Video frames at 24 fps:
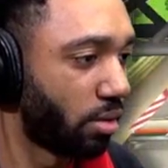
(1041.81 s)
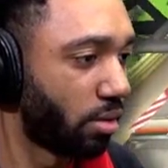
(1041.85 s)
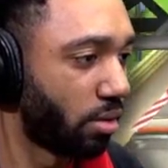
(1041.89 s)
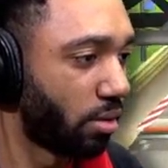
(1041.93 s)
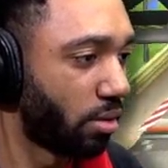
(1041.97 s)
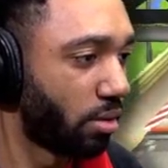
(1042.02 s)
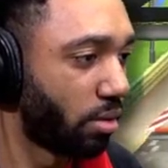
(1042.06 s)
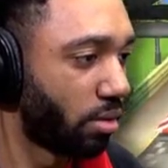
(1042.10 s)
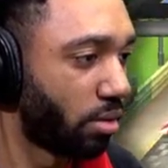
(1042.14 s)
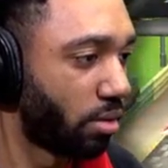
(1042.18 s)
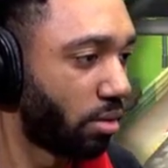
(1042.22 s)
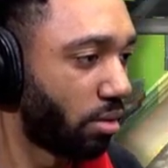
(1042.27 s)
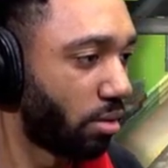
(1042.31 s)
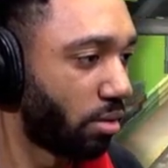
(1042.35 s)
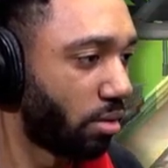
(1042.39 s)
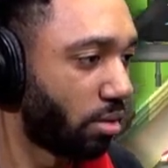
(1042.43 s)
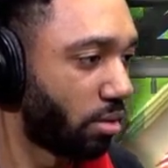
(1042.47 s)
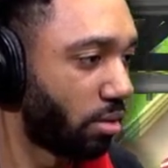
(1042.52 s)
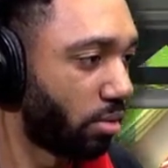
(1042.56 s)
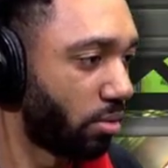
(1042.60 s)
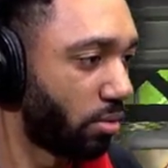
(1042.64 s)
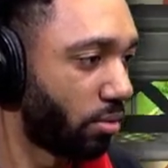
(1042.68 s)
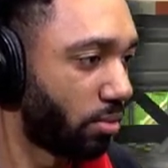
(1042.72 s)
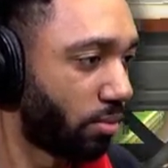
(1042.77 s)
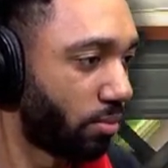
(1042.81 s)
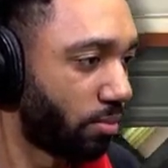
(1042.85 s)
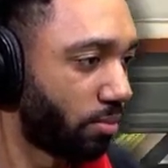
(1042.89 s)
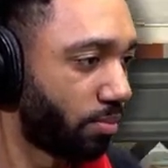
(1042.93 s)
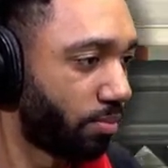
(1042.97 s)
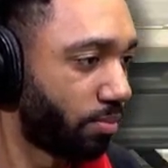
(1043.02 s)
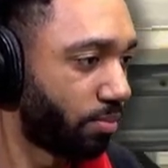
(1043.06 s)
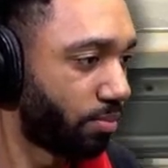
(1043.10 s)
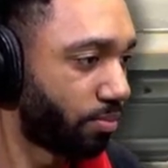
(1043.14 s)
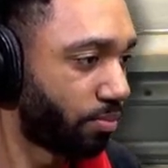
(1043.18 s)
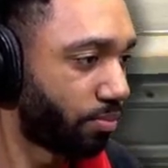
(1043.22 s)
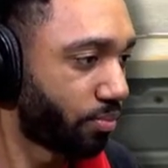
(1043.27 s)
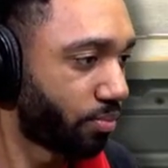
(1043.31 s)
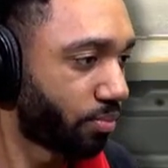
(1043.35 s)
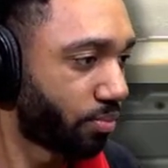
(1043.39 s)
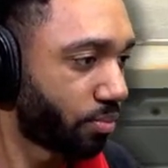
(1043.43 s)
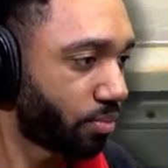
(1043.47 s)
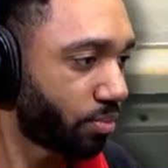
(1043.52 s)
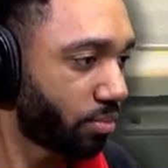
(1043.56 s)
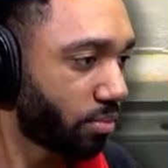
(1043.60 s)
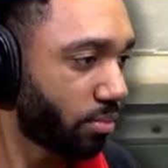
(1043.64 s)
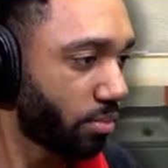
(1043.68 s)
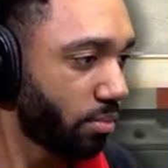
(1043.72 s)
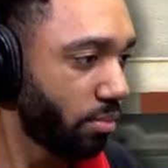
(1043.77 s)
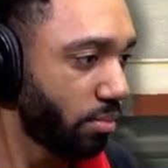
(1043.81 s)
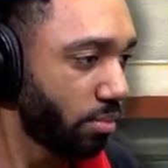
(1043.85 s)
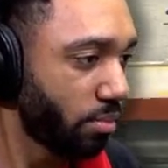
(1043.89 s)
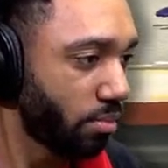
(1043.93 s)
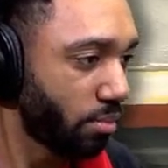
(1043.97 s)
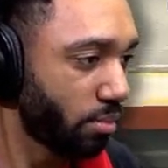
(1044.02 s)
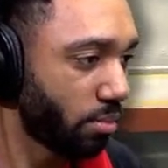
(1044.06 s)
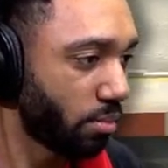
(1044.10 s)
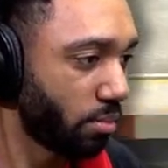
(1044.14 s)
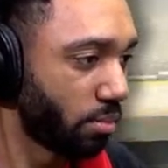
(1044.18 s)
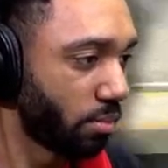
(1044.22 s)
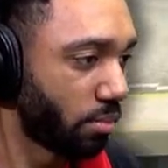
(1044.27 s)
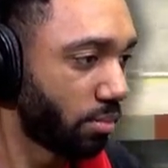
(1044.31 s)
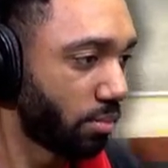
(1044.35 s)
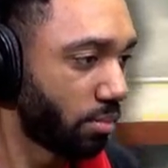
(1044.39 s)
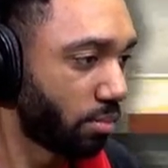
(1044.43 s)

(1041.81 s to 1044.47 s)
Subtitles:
Nobody speaks.